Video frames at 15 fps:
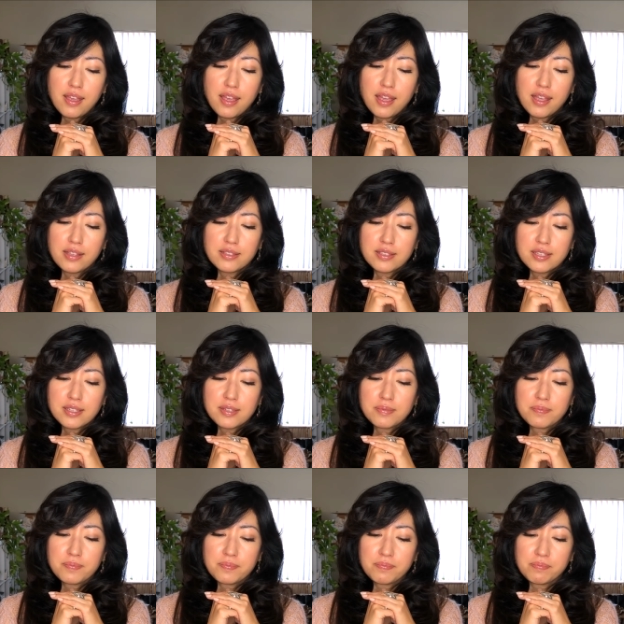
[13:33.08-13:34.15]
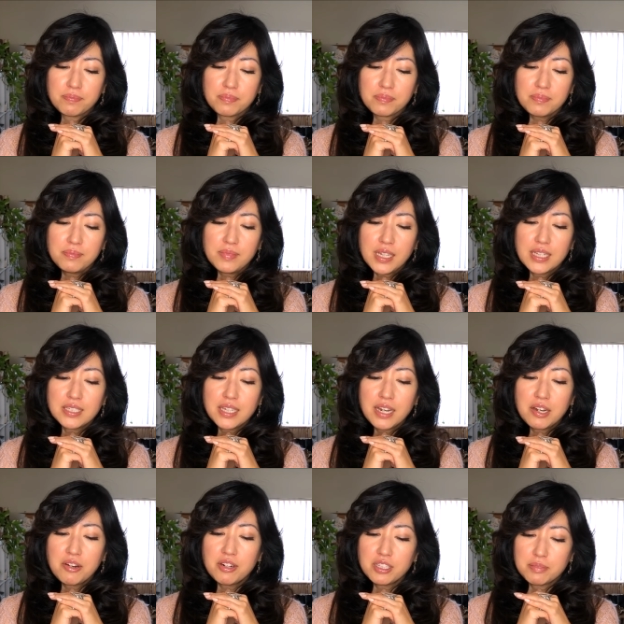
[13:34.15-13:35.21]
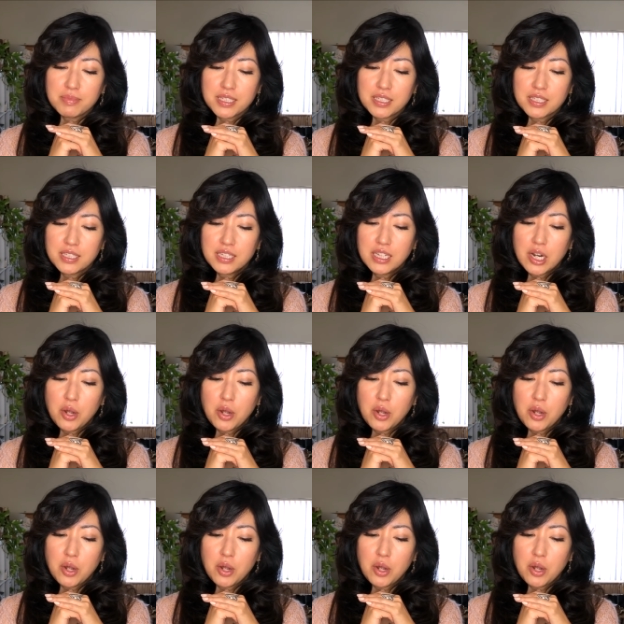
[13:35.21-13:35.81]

And it's like Christmas,